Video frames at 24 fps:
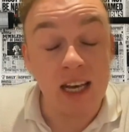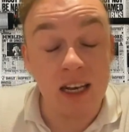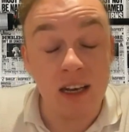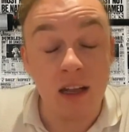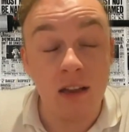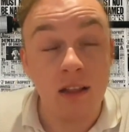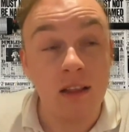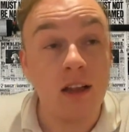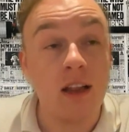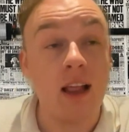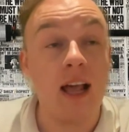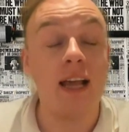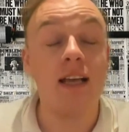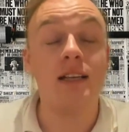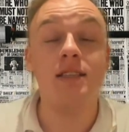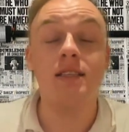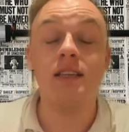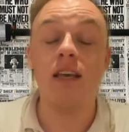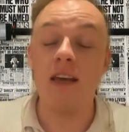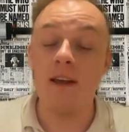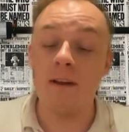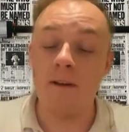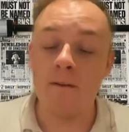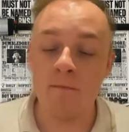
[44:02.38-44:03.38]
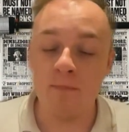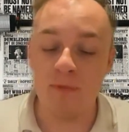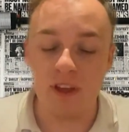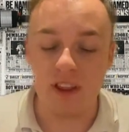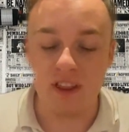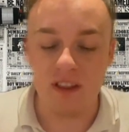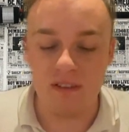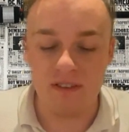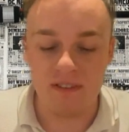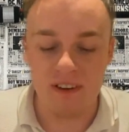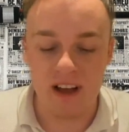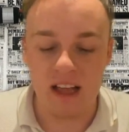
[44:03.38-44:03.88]
nonetheless,
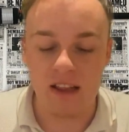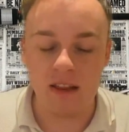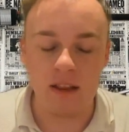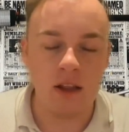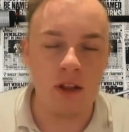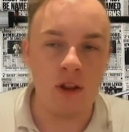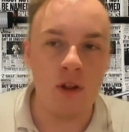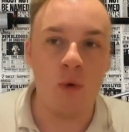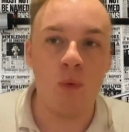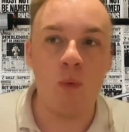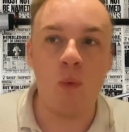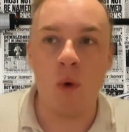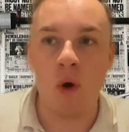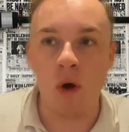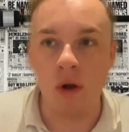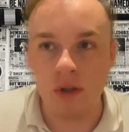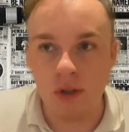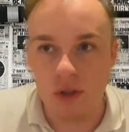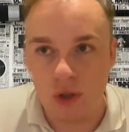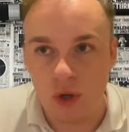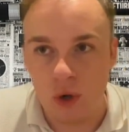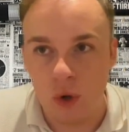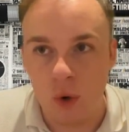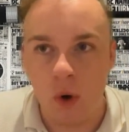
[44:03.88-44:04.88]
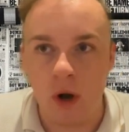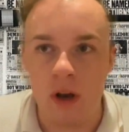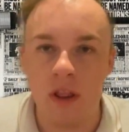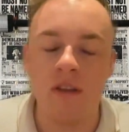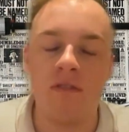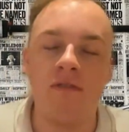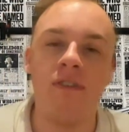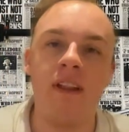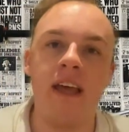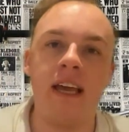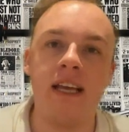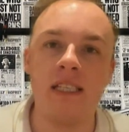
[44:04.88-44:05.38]
that the fact that the wand core,
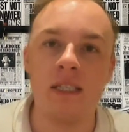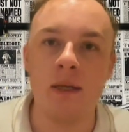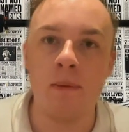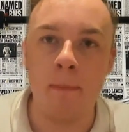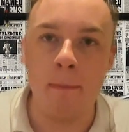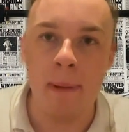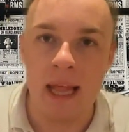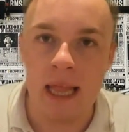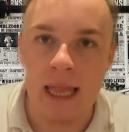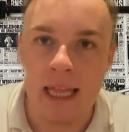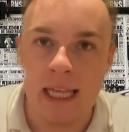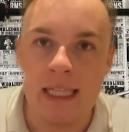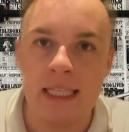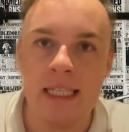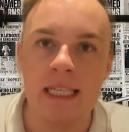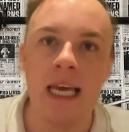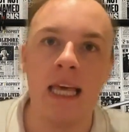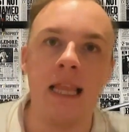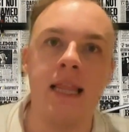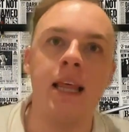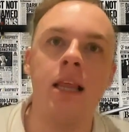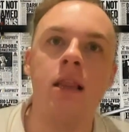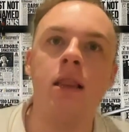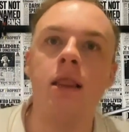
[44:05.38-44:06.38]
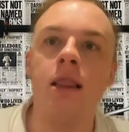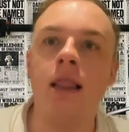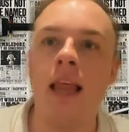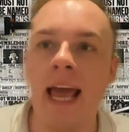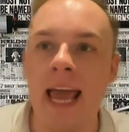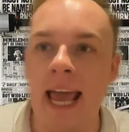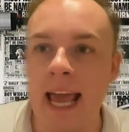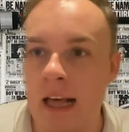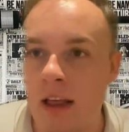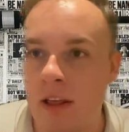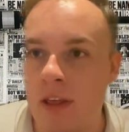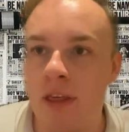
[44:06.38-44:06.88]
the flexibility, the
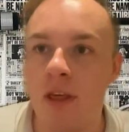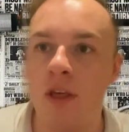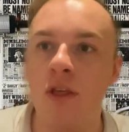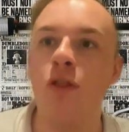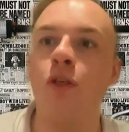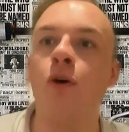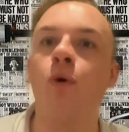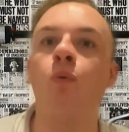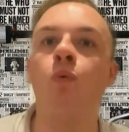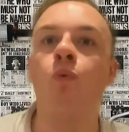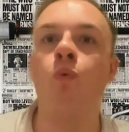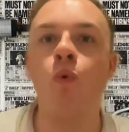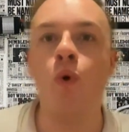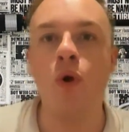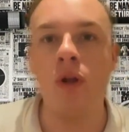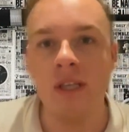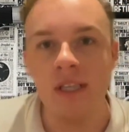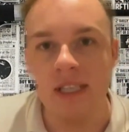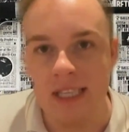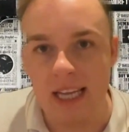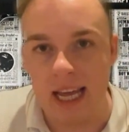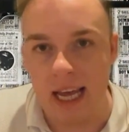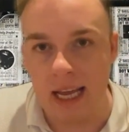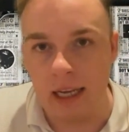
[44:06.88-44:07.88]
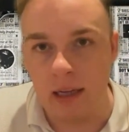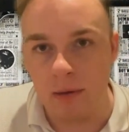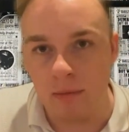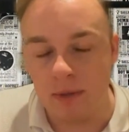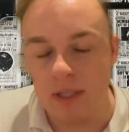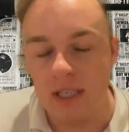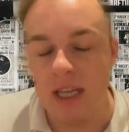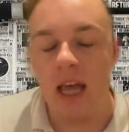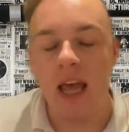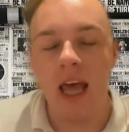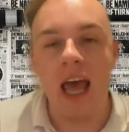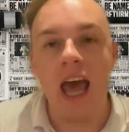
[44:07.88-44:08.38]
length, the wood
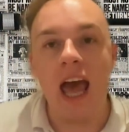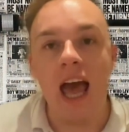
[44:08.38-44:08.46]
types,